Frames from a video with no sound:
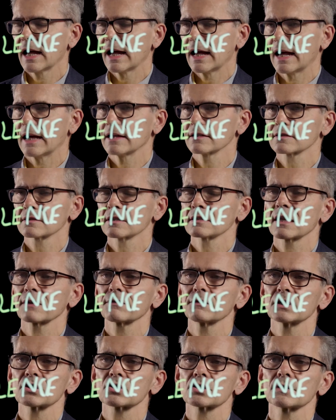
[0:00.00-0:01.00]
as the
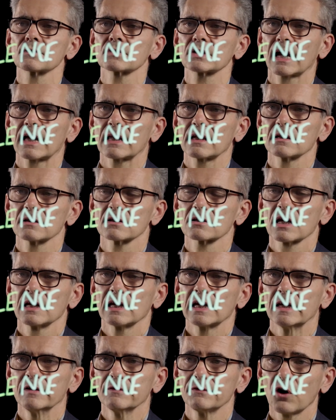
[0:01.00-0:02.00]
definition of talent
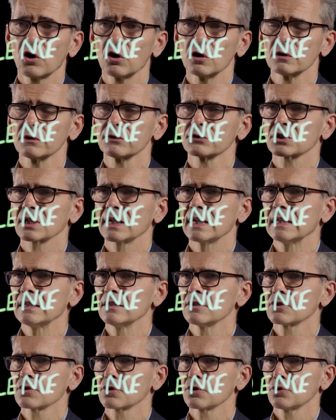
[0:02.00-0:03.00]
evolves
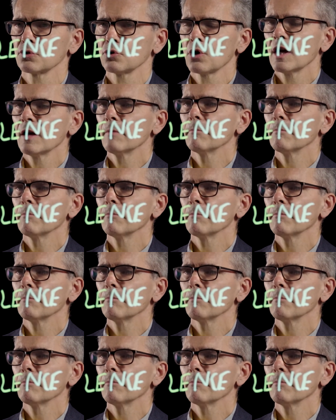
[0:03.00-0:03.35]
into